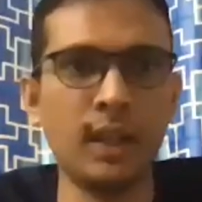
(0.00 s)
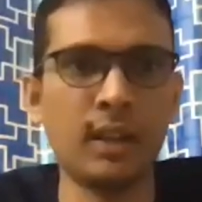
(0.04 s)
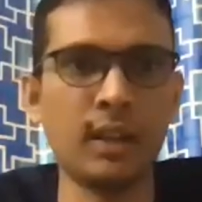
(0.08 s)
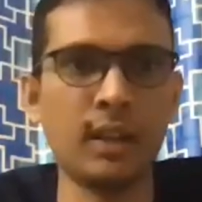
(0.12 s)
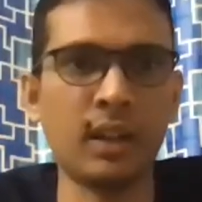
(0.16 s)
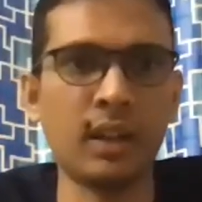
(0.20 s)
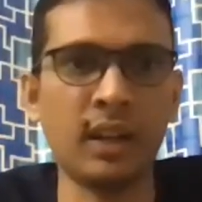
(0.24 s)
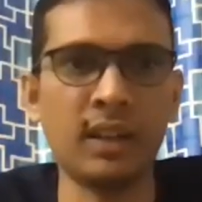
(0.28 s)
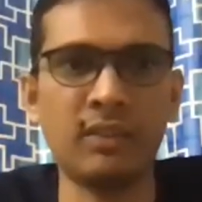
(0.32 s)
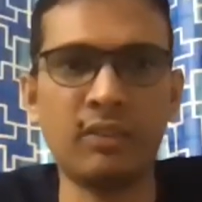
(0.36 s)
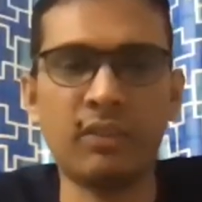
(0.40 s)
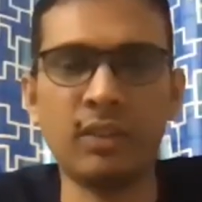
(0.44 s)

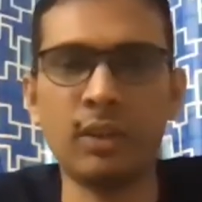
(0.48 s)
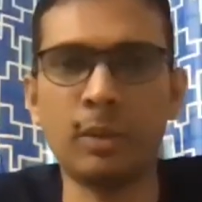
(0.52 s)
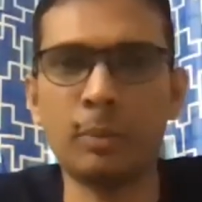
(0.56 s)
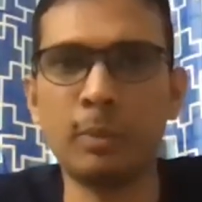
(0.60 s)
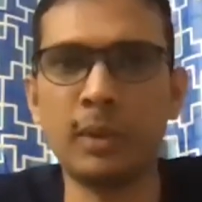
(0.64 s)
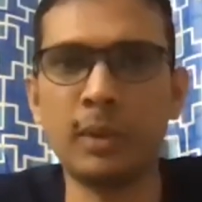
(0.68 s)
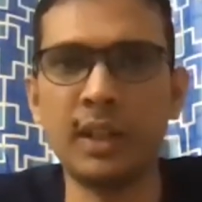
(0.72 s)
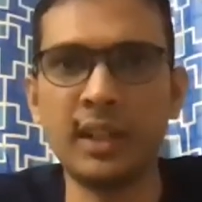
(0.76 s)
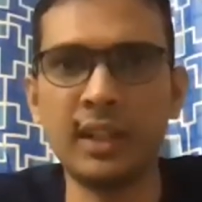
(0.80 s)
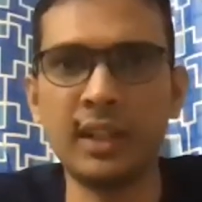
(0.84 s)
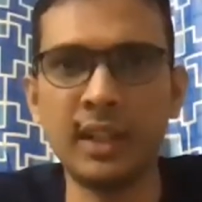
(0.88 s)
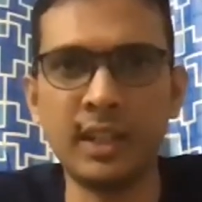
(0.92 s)
Right from
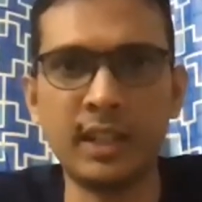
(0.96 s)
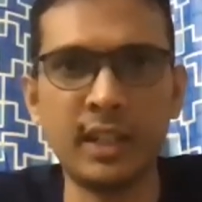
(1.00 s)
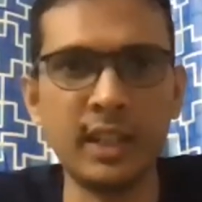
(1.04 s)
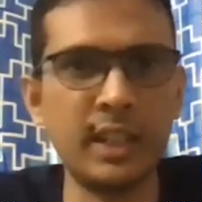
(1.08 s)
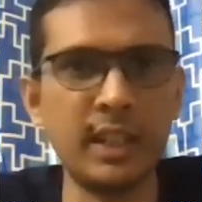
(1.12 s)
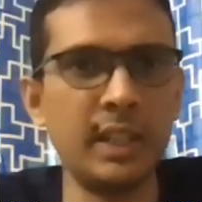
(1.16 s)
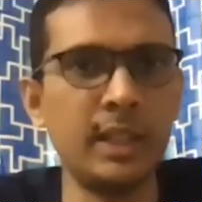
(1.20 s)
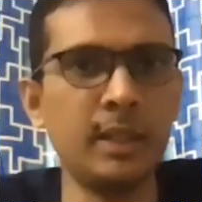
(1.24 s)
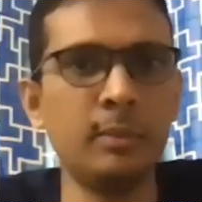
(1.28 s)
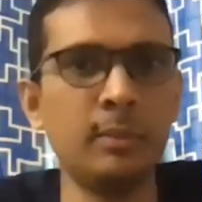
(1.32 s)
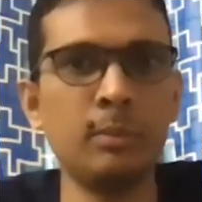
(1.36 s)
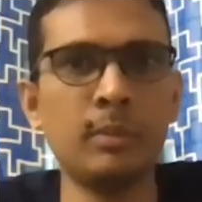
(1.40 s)
getting a
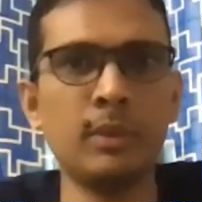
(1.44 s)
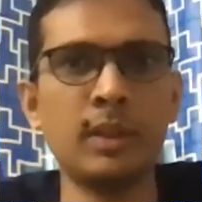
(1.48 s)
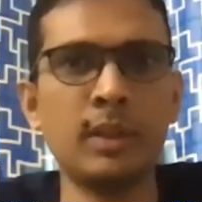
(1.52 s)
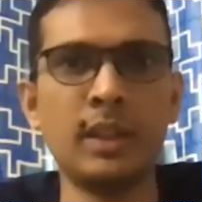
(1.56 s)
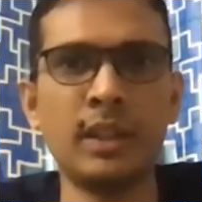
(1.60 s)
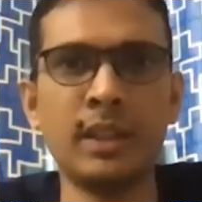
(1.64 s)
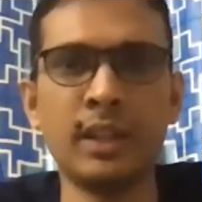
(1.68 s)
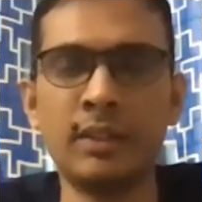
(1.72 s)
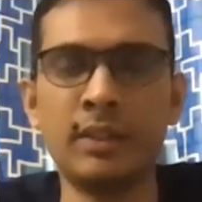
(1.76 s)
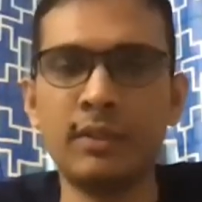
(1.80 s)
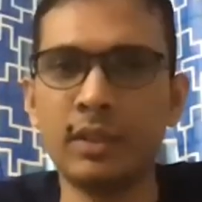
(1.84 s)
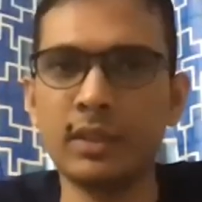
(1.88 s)
team,
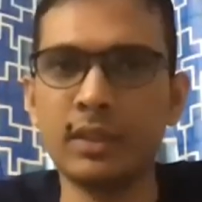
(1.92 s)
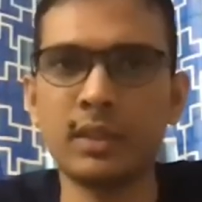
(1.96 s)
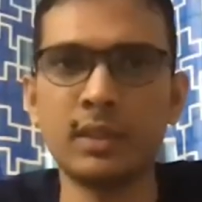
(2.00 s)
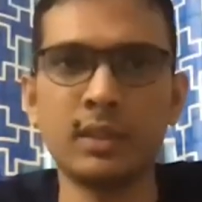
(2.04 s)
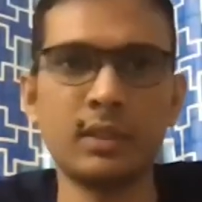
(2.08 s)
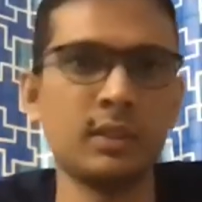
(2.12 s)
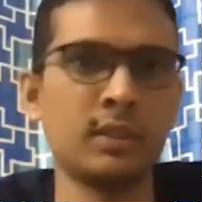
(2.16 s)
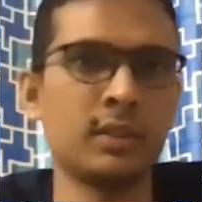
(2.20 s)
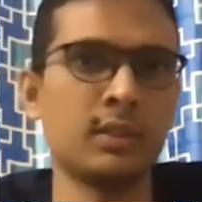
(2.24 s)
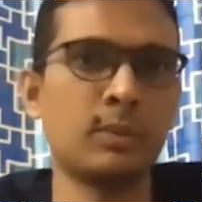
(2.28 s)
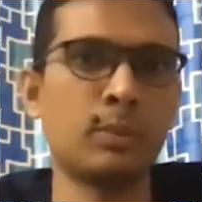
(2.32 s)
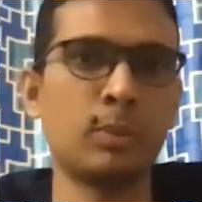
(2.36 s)
getting
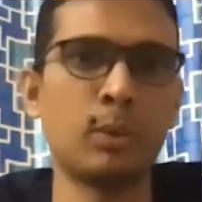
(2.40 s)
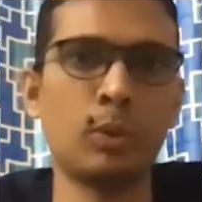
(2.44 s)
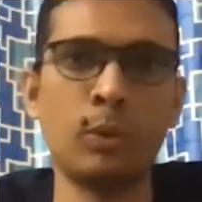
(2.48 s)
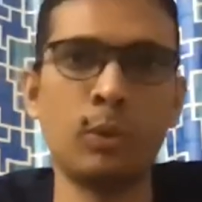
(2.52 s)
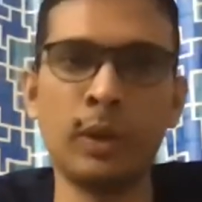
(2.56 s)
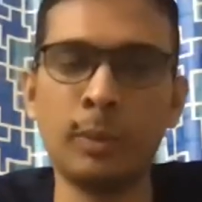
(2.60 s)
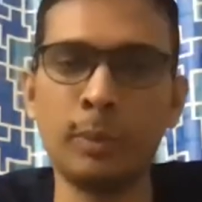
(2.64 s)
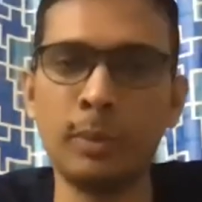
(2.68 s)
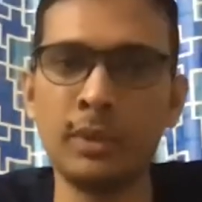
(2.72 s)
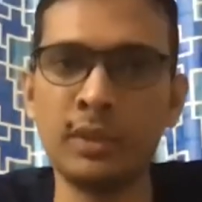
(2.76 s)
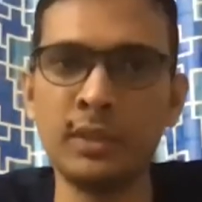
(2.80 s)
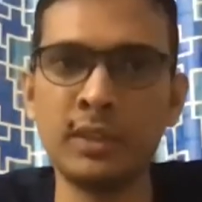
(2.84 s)
investors,
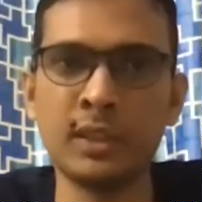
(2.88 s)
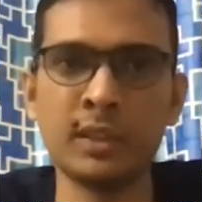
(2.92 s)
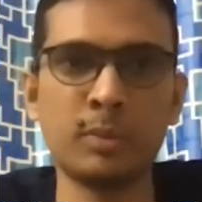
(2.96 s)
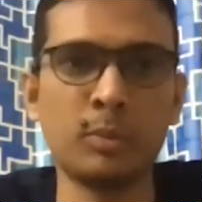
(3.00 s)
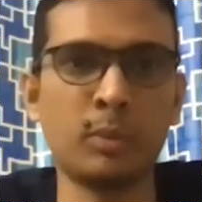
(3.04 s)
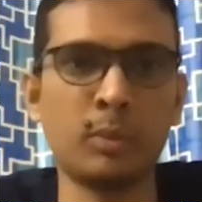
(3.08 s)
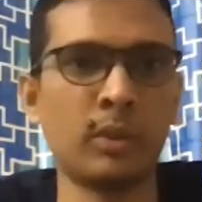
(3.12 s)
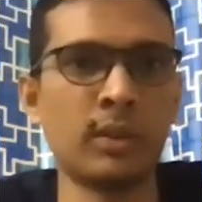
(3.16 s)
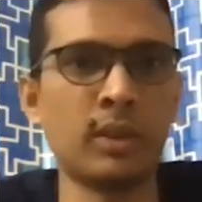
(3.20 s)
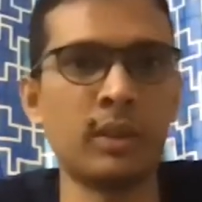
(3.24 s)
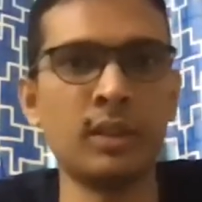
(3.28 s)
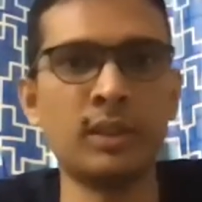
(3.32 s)
proving business
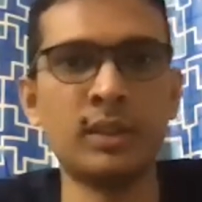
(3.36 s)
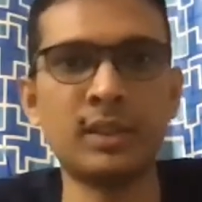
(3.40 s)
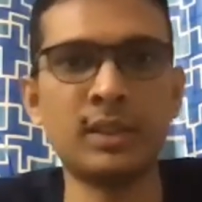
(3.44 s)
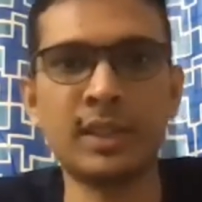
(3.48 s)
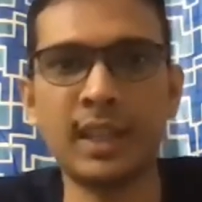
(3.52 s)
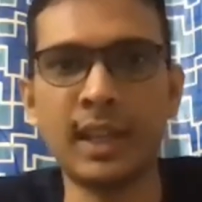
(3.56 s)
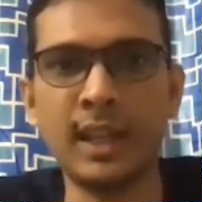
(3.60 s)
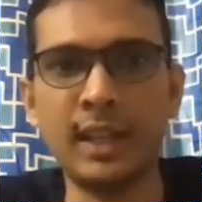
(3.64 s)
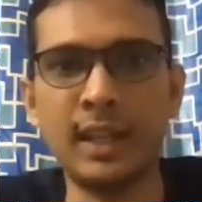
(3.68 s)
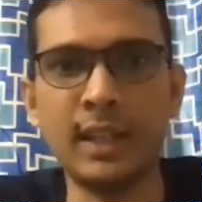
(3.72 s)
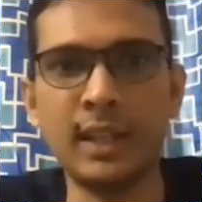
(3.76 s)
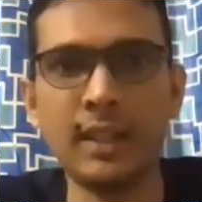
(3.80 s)
models,
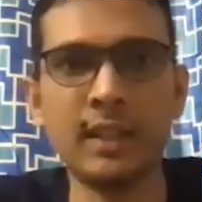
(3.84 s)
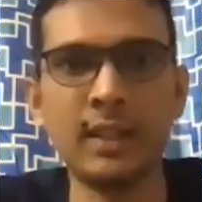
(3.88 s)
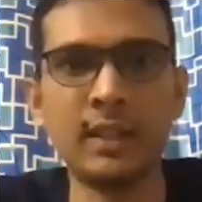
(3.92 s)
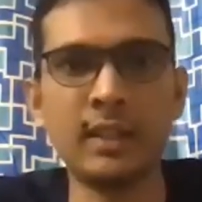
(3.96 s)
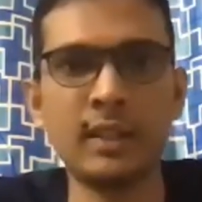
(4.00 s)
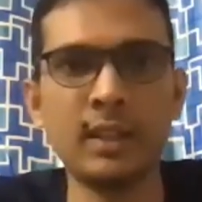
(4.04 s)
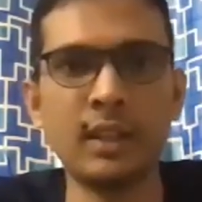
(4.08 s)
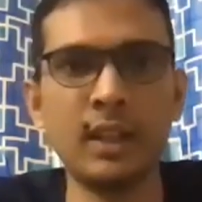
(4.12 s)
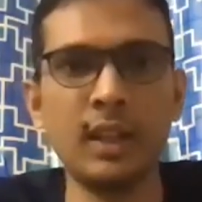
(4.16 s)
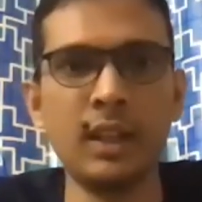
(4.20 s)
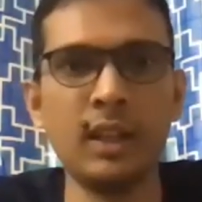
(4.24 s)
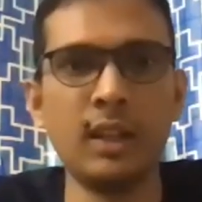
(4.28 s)
scaling it.